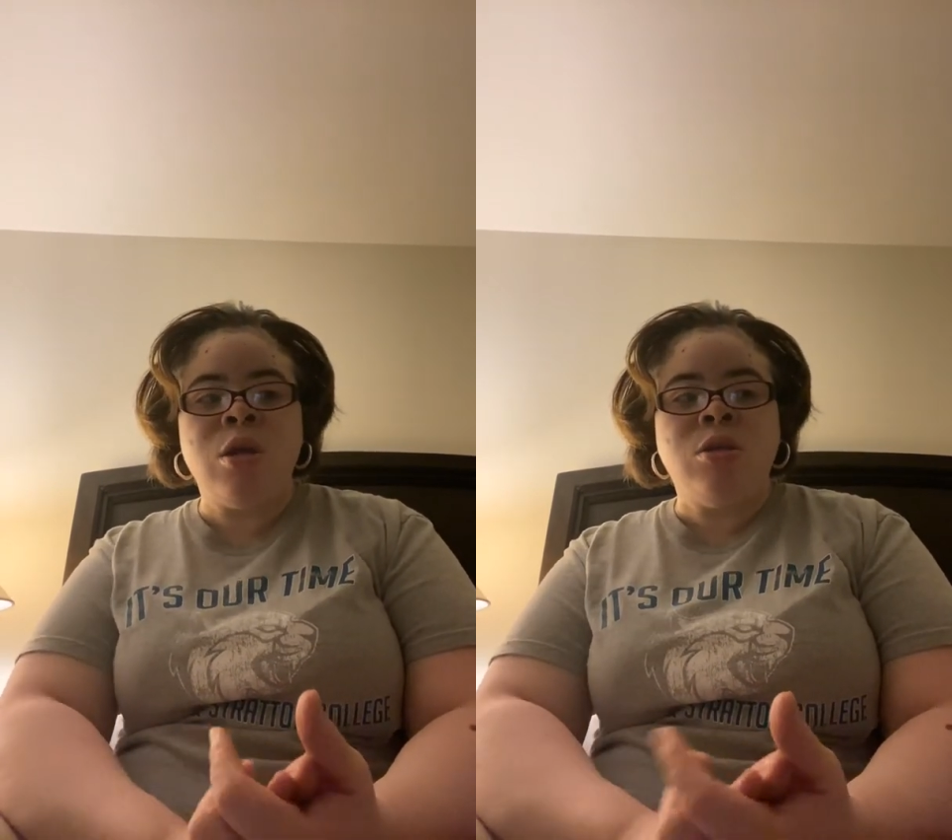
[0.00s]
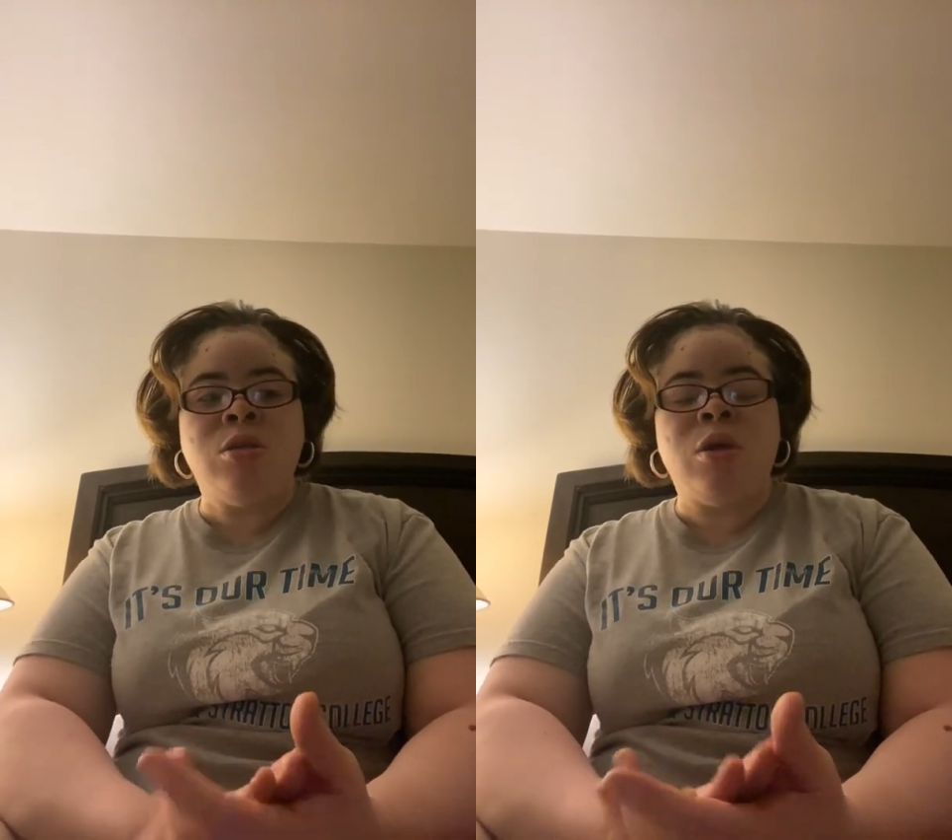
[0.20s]

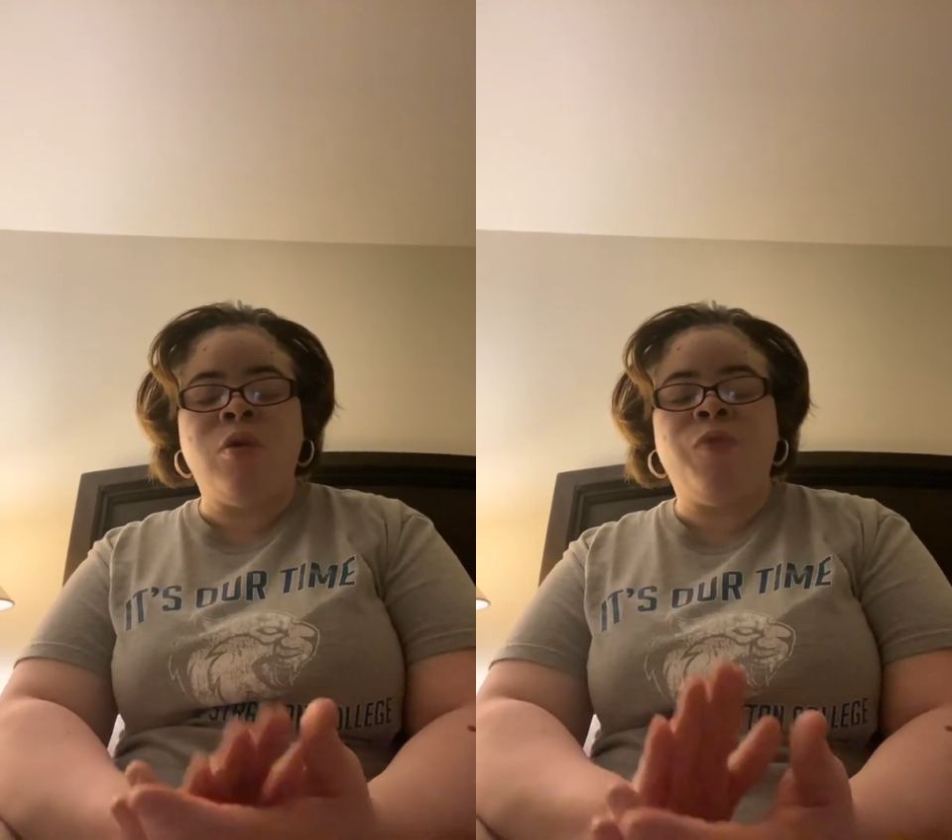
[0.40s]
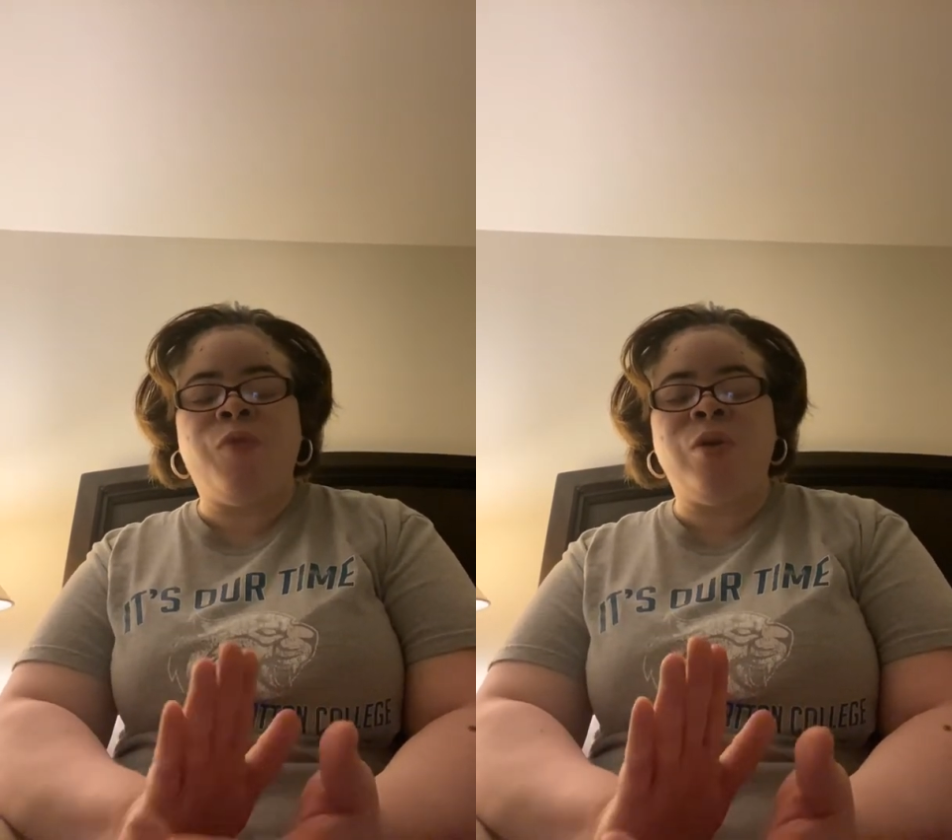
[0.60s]

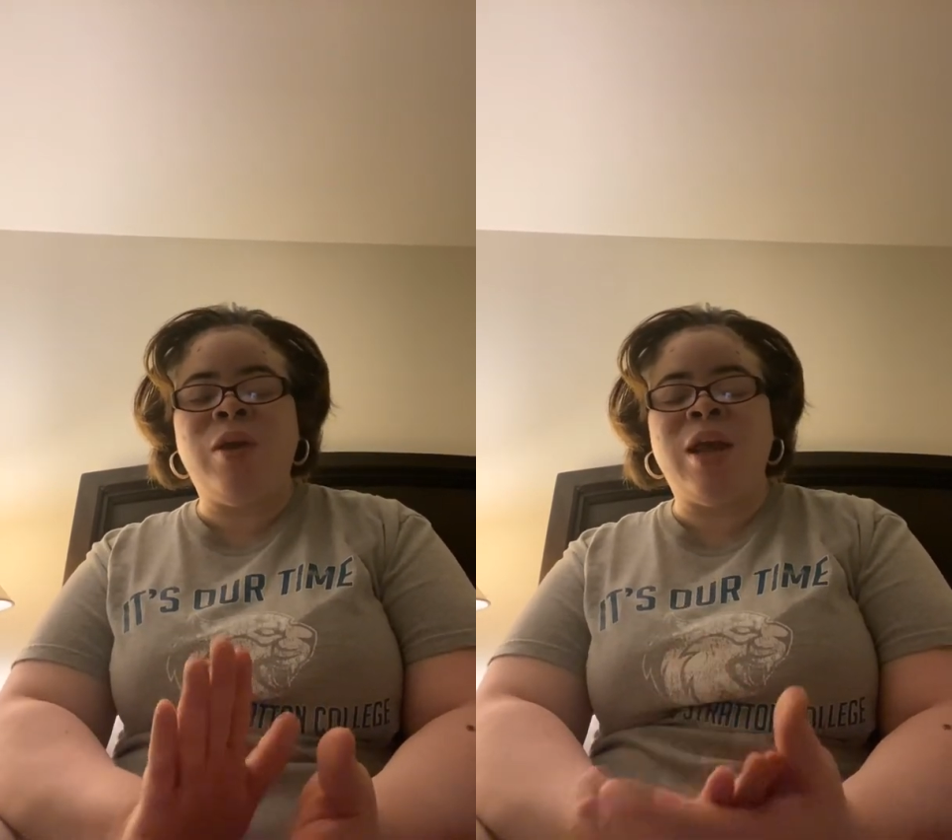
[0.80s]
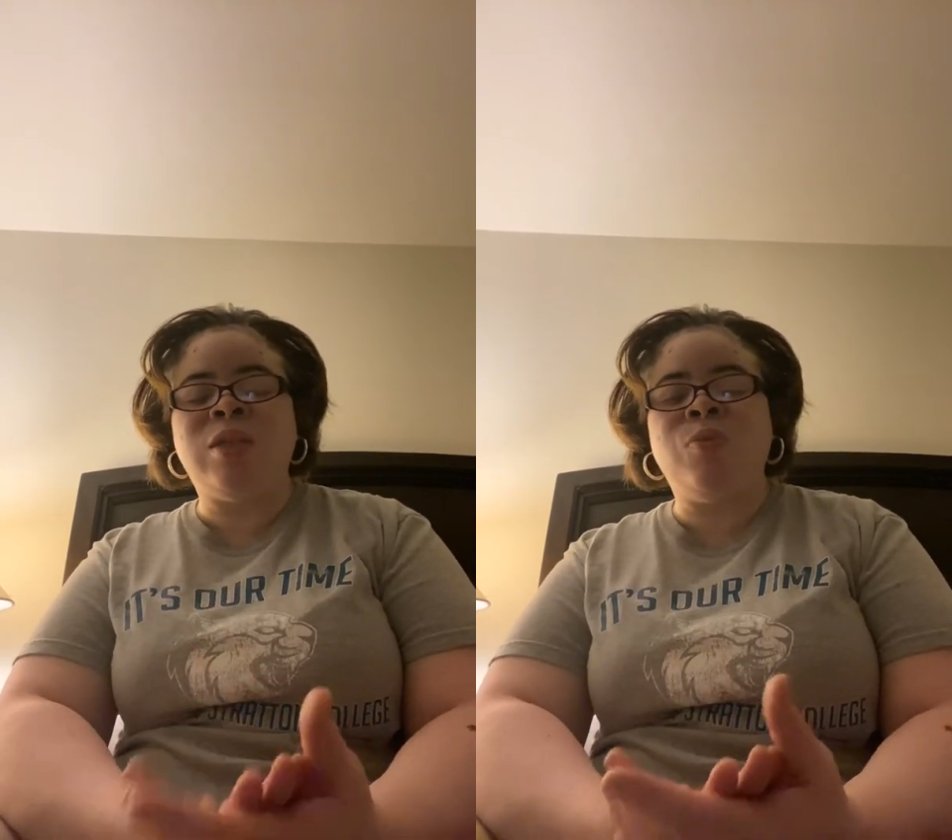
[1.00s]
So for
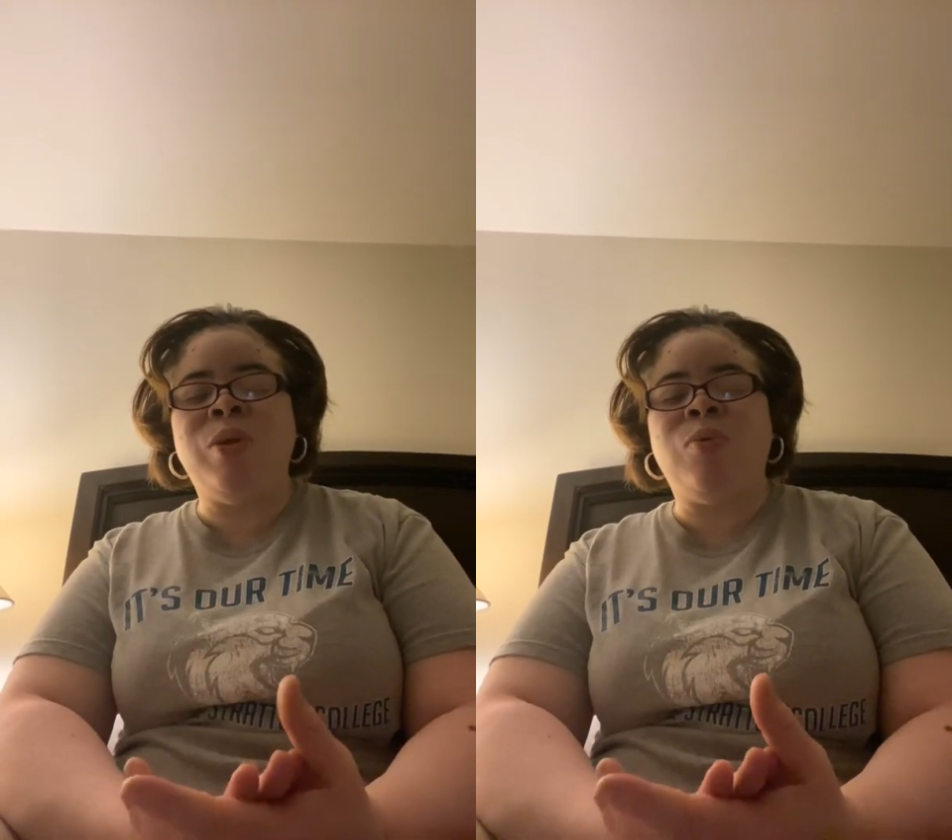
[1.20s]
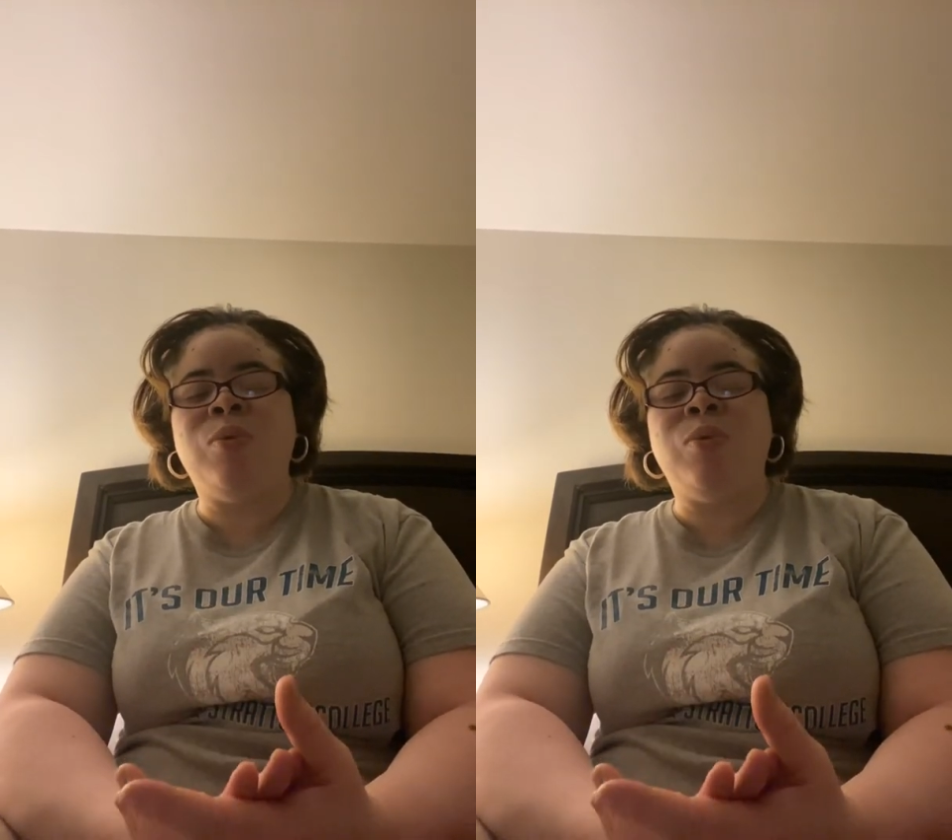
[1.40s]
next week,